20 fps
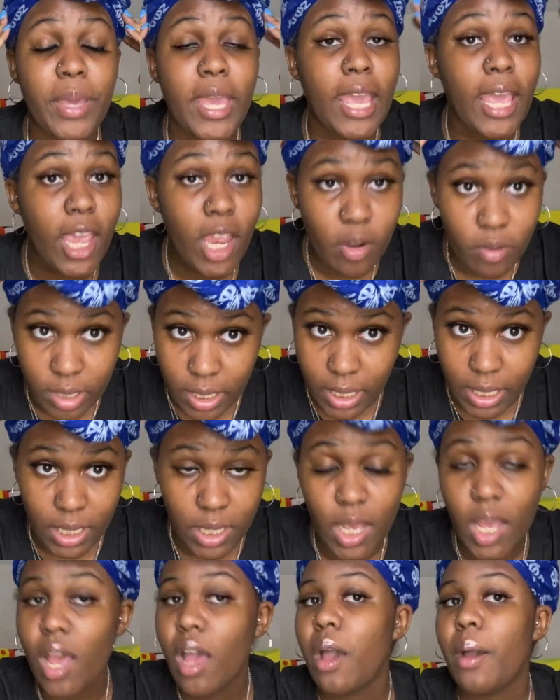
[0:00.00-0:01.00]
Period.
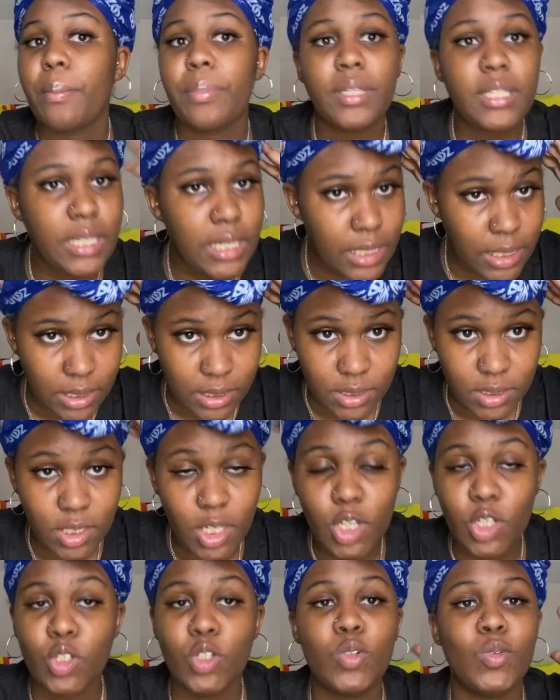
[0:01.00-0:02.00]
Please
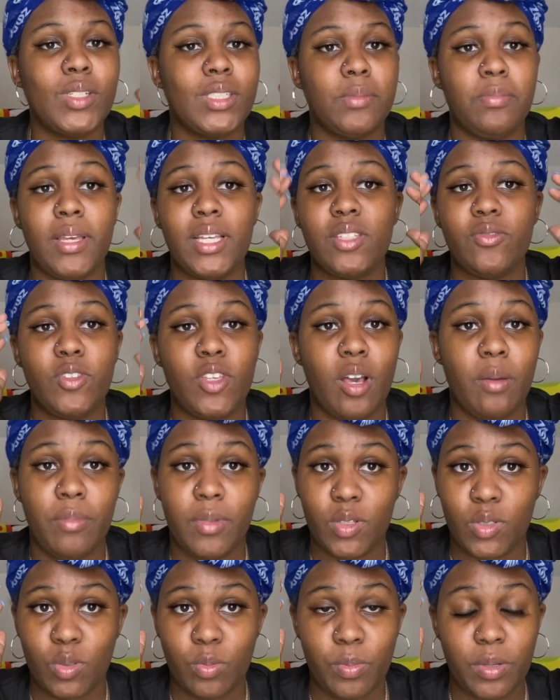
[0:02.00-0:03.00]
do what's best for your
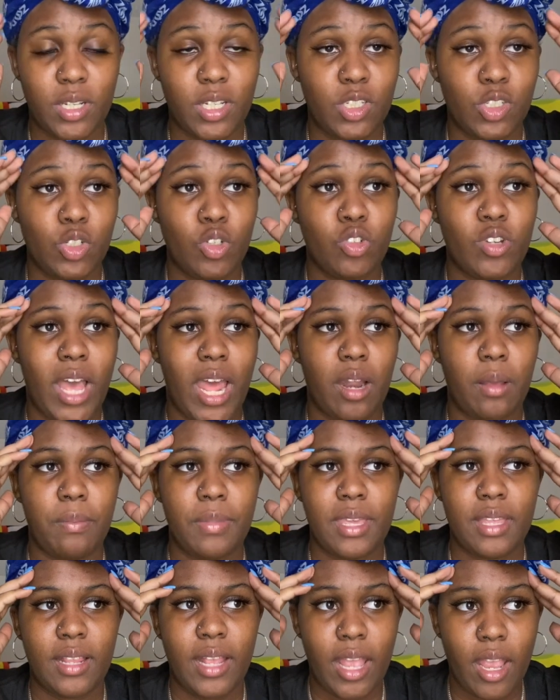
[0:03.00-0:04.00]
mental, because you're trying to
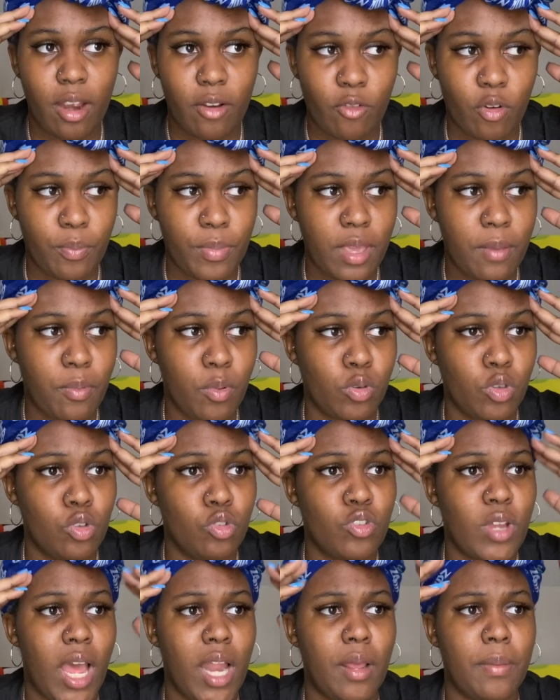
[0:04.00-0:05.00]
be there for people. You're
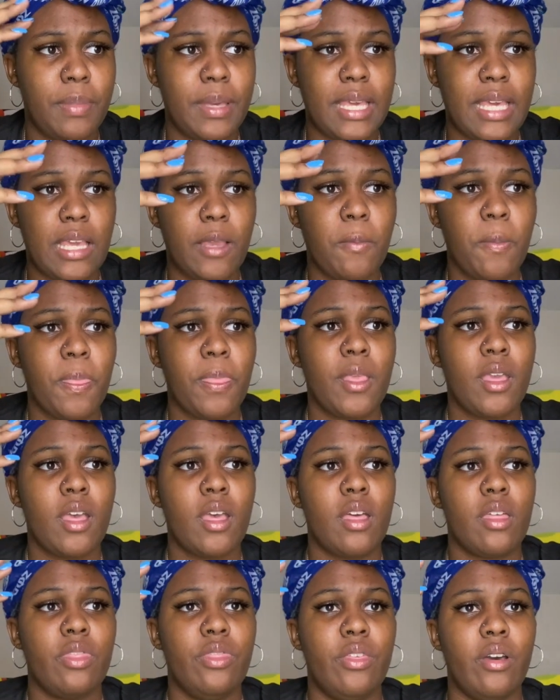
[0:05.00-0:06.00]
trying to be
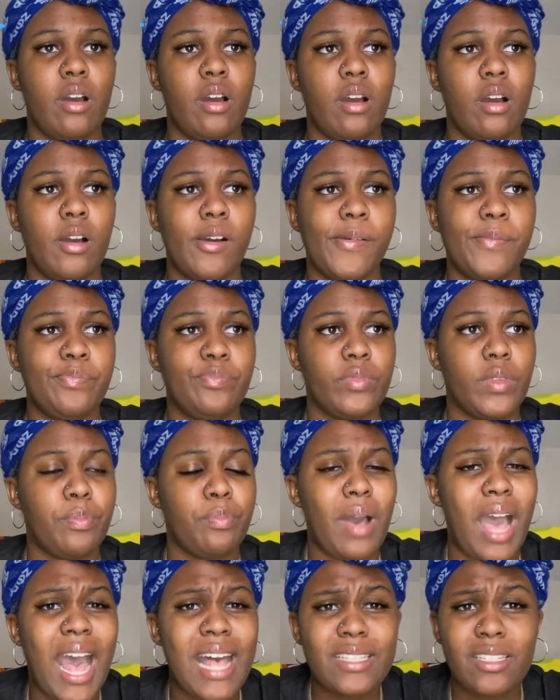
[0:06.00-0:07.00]
the
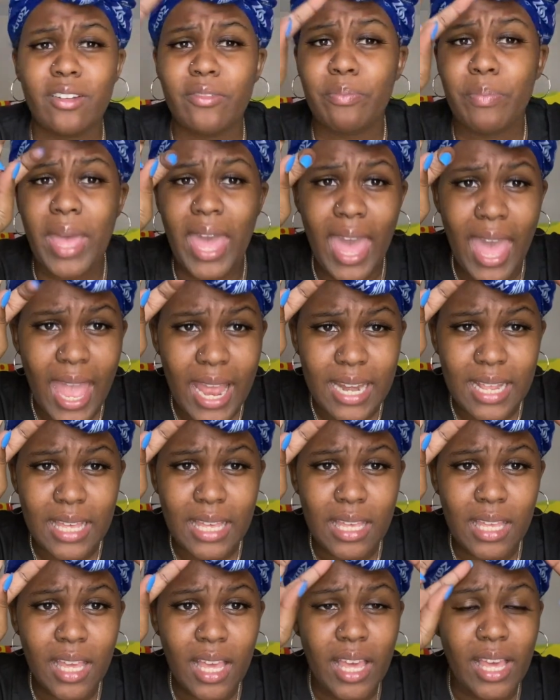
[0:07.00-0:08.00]
positive
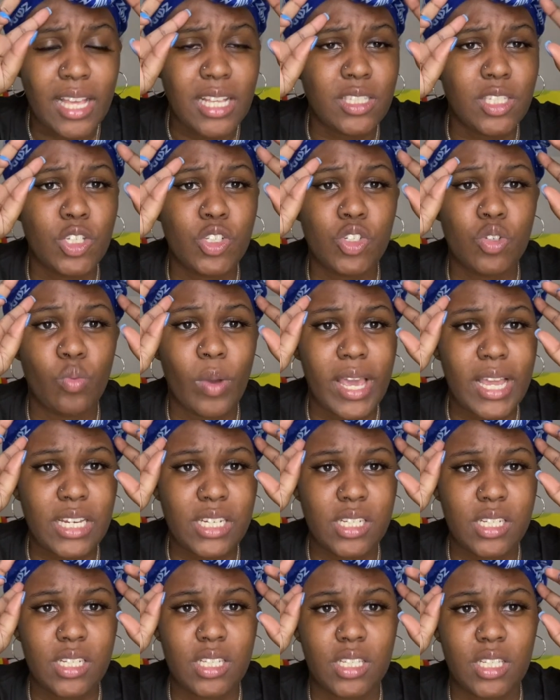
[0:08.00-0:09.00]
Patty in
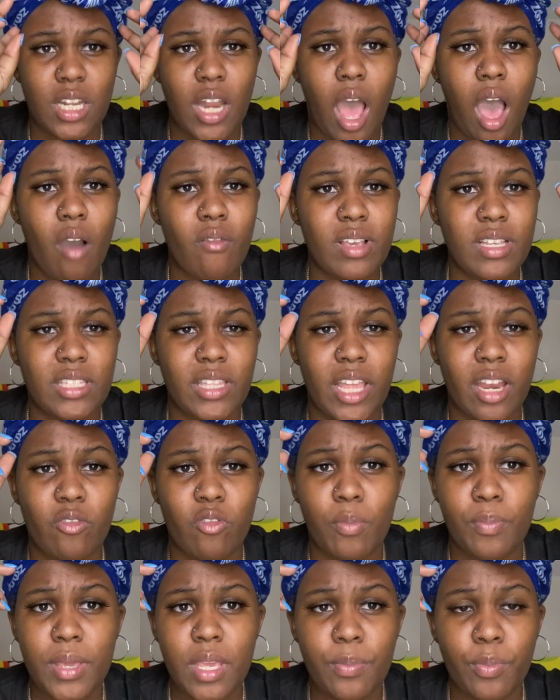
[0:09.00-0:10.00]
situations and always there for
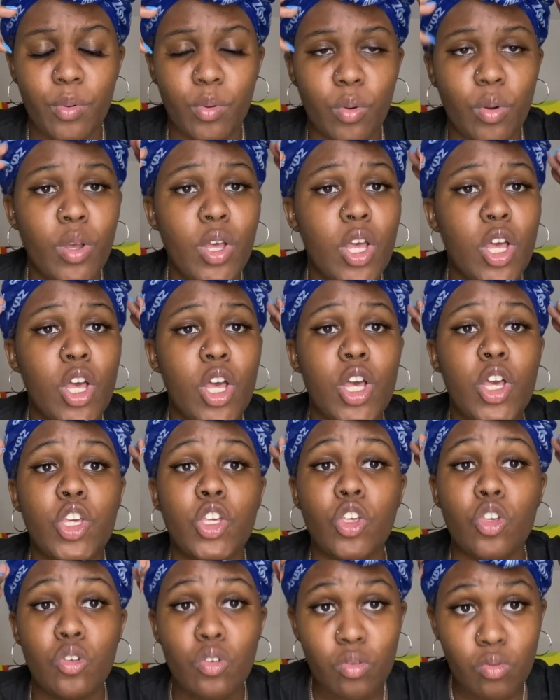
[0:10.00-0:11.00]
people.
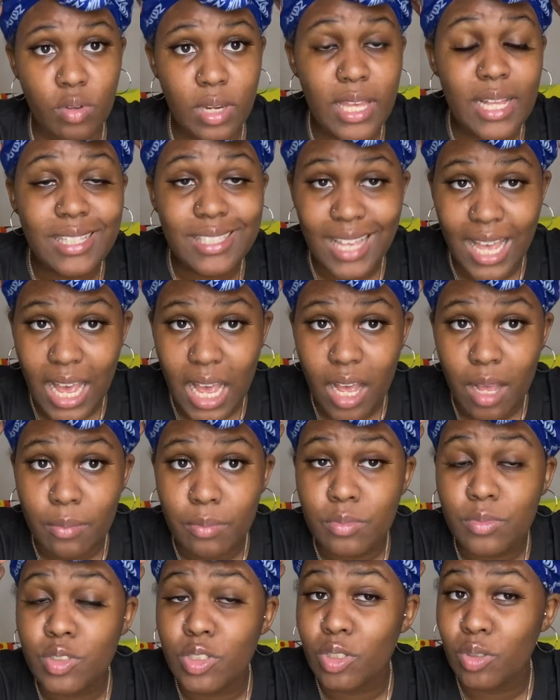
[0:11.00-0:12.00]
You need
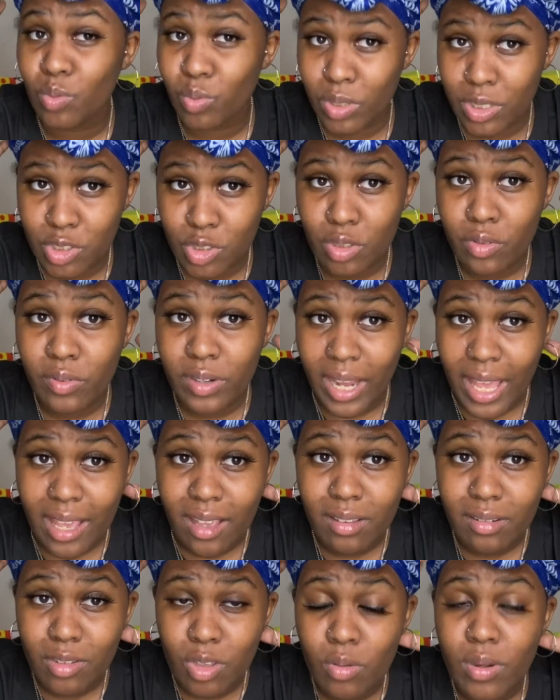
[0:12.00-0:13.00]
time to rejuvenate.
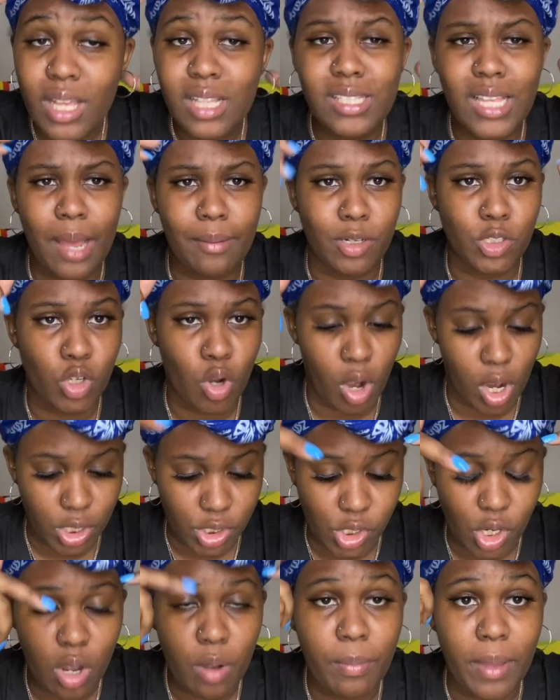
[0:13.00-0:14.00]
You need time to charge
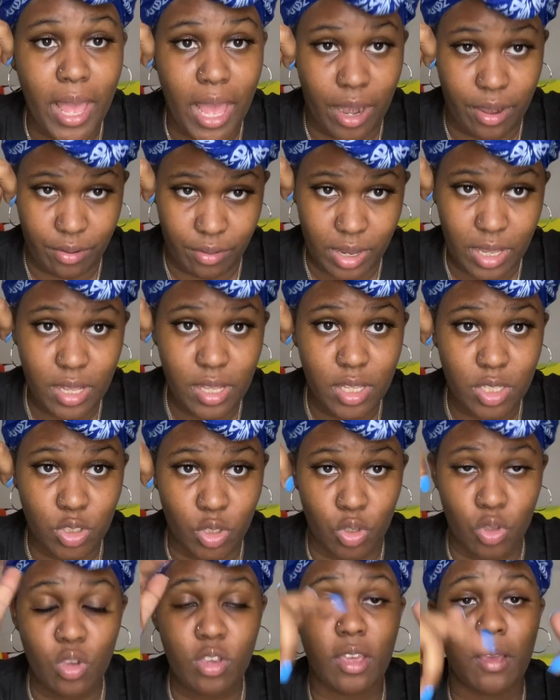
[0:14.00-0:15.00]
your battery so
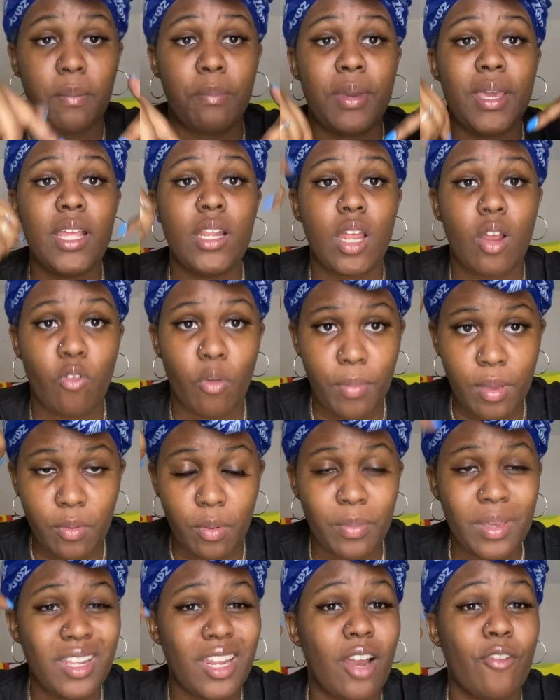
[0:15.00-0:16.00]
you can be there for people,
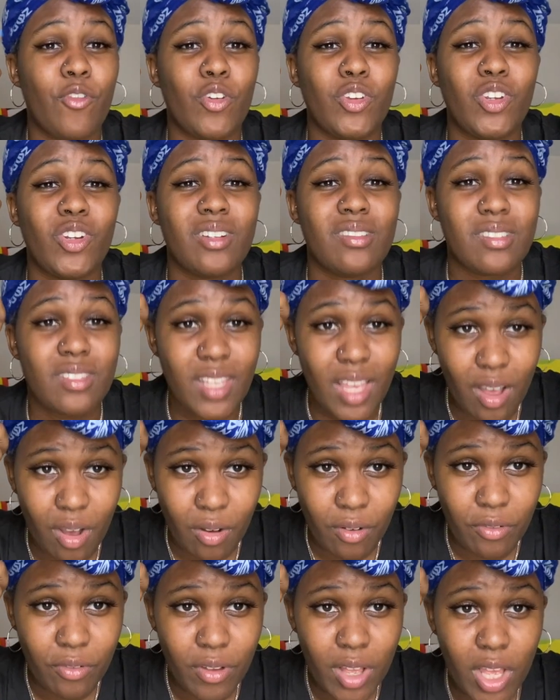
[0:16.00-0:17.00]
be there for
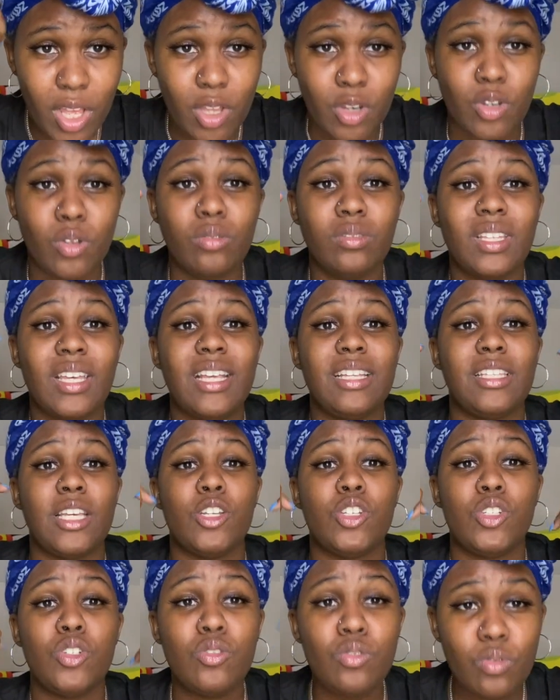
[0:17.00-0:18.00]
yourself, do things
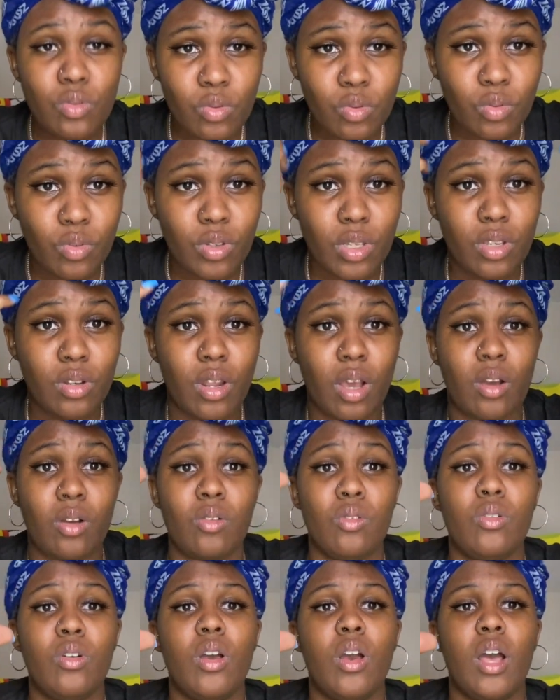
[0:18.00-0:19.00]
that you, you
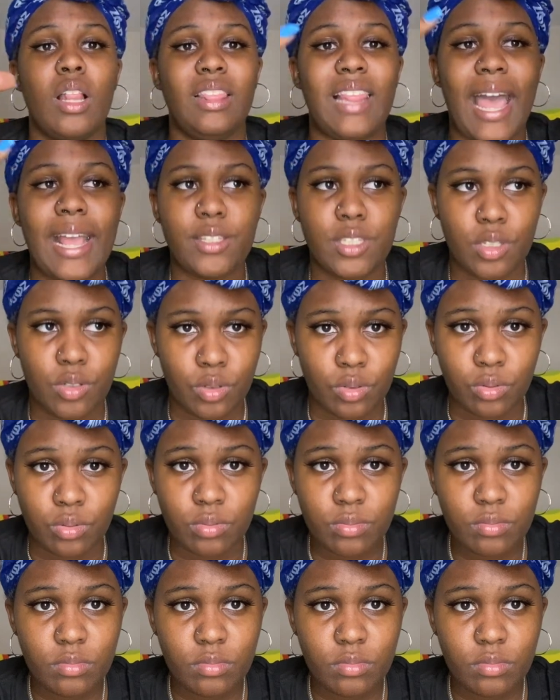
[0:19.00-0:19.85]
know, like to do.